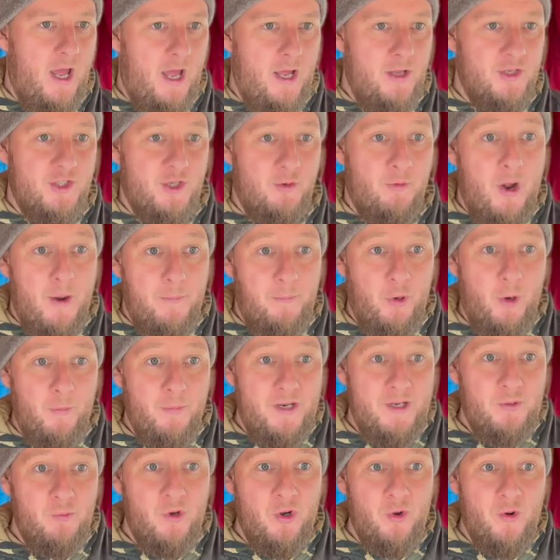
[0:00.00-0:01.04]
So I
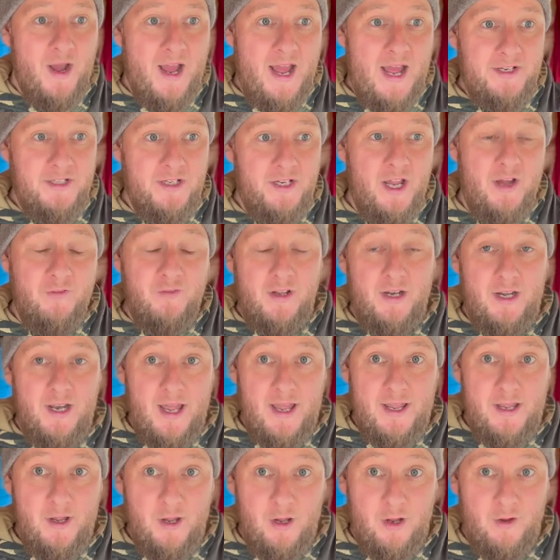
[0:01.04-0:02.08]
probably will add another
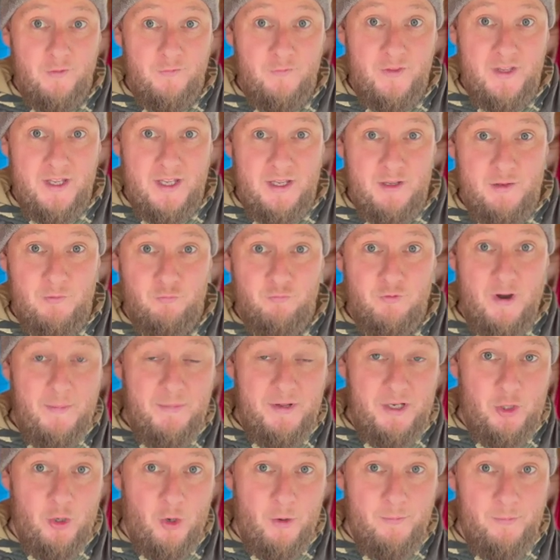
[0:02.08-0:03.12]
layer of the
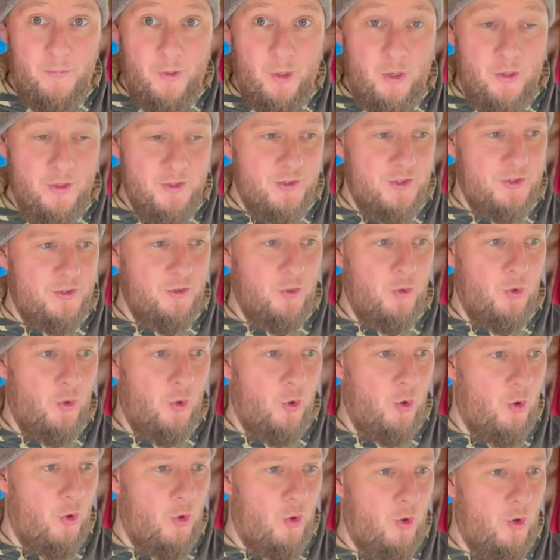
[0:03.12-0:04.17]
rabbit compost
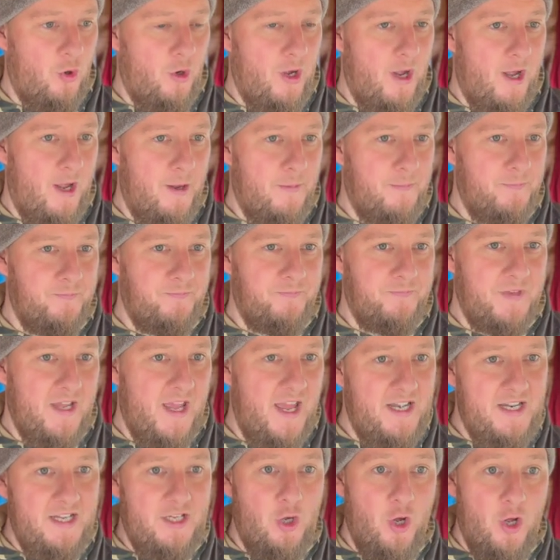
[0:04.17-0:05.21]
or
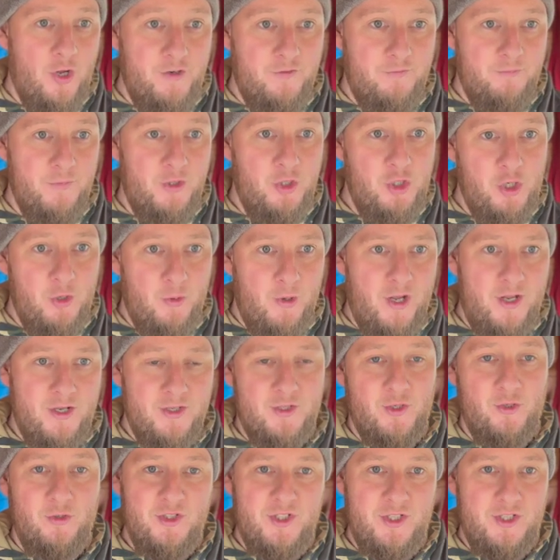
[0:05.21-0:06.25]
any kind of manure, as
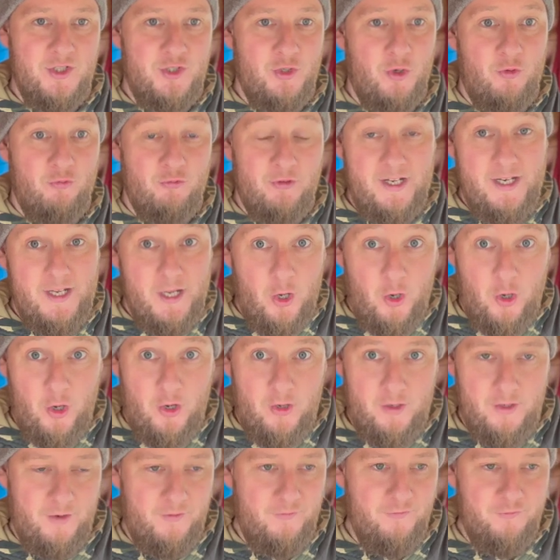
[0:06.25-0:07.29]
long as it's not really hot
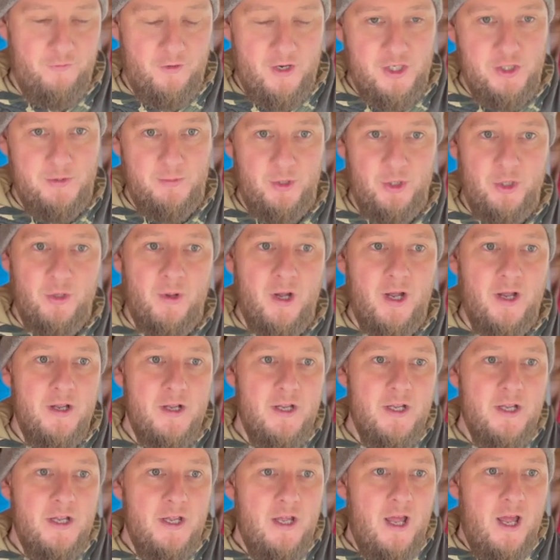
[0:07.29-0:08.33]
and fresh manure,
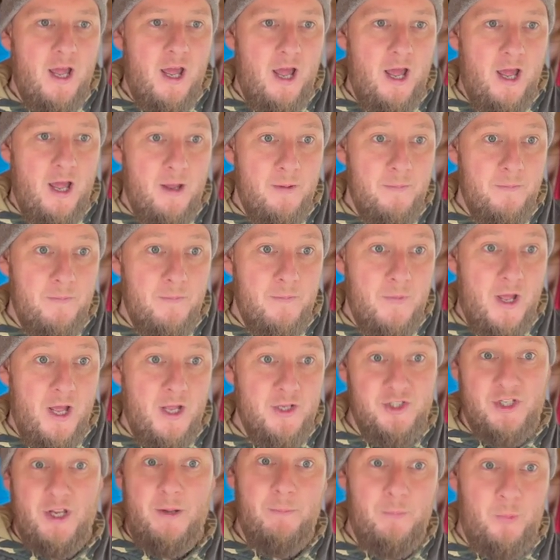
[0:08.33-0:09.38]
at
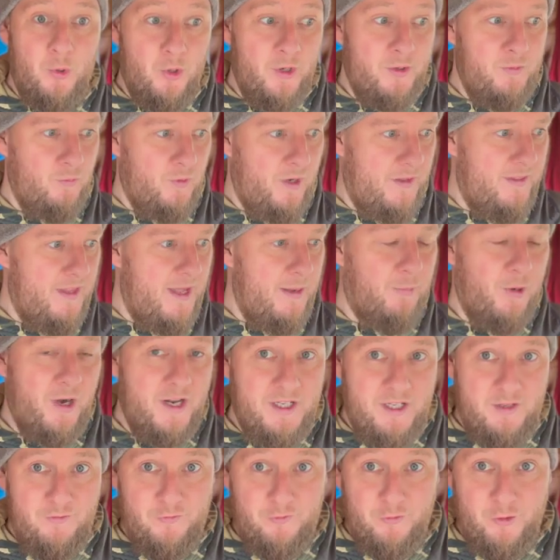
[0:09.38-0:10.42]
some point when they're
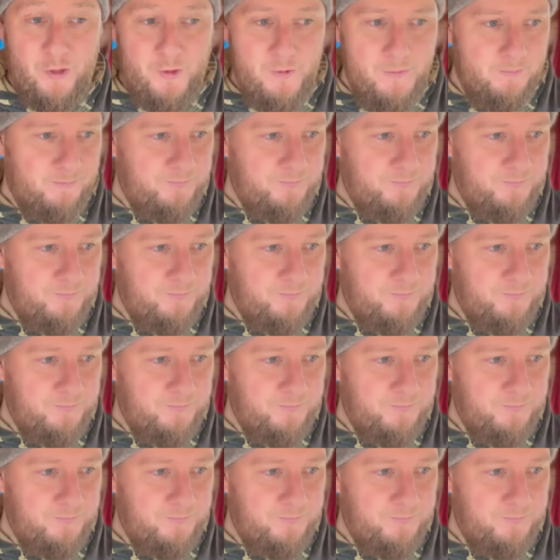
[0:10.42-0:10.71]
breaking through